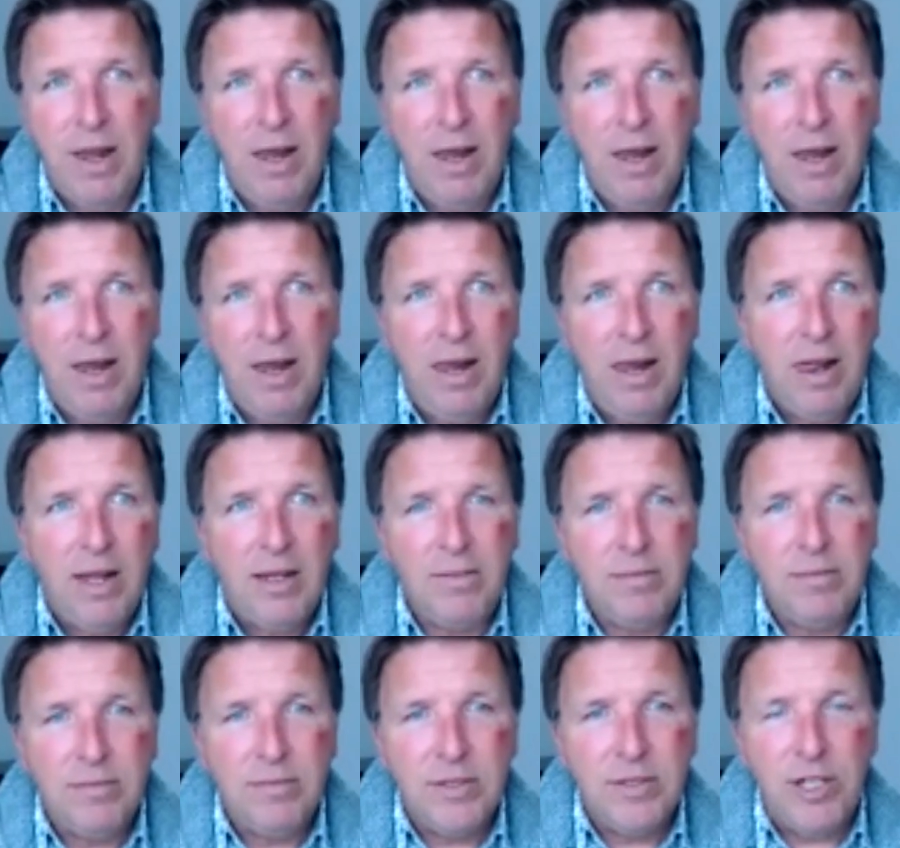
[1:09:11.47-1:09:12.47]
um
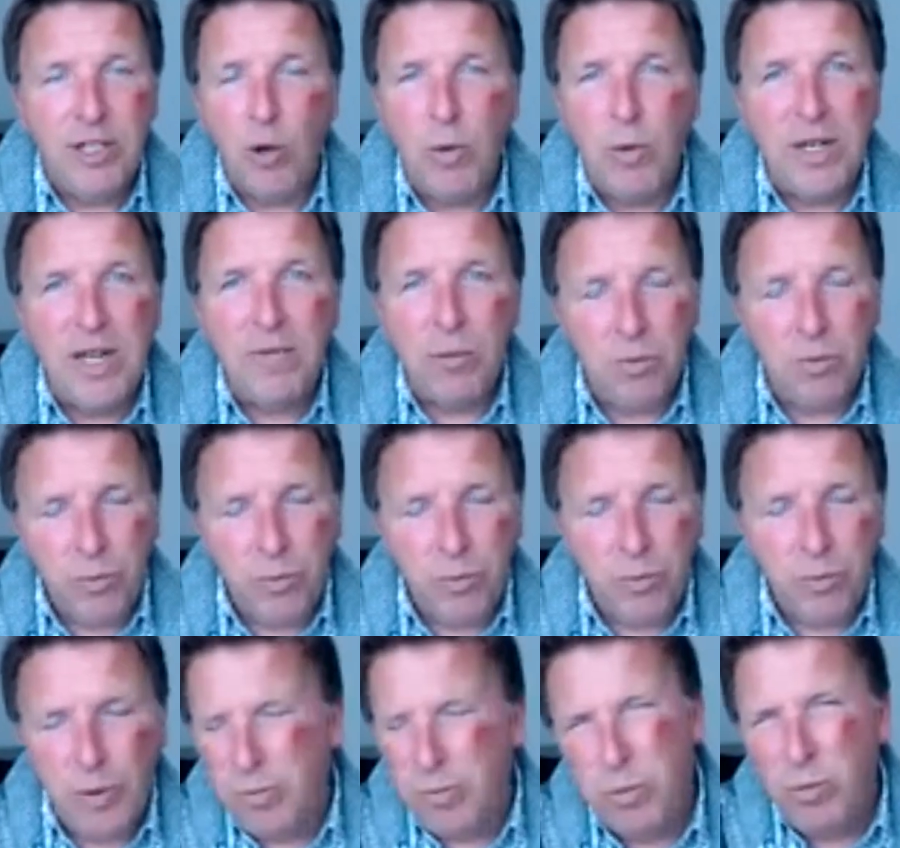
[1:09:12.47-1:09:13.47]
you know we never we,
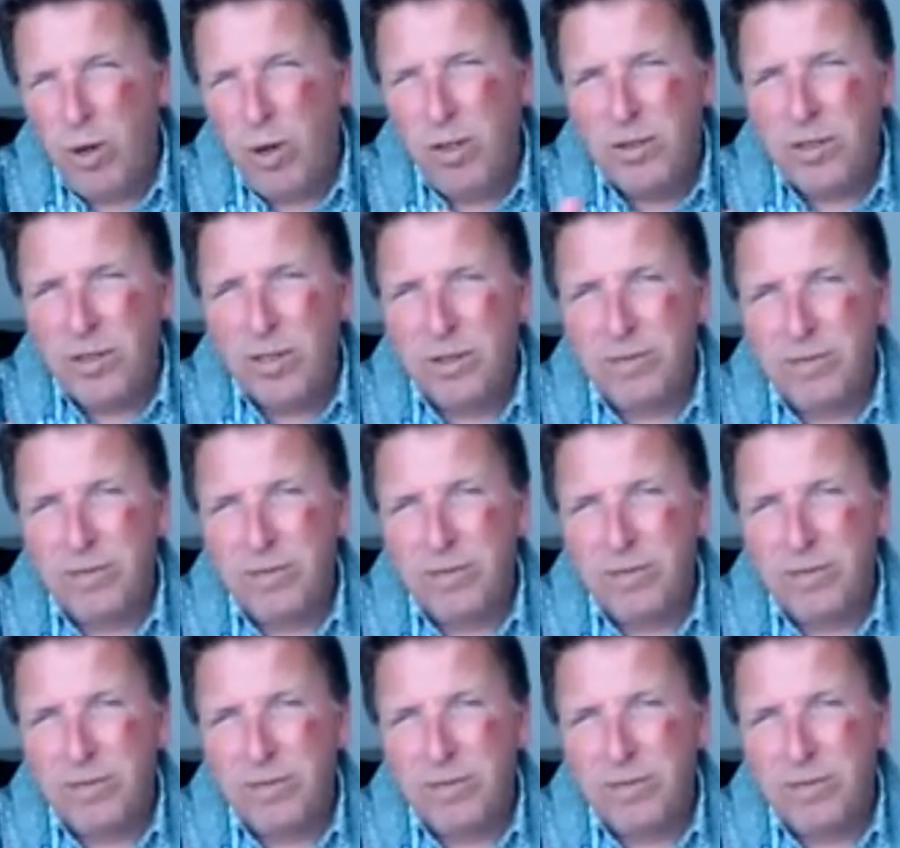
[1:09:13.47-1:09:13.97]
we weren't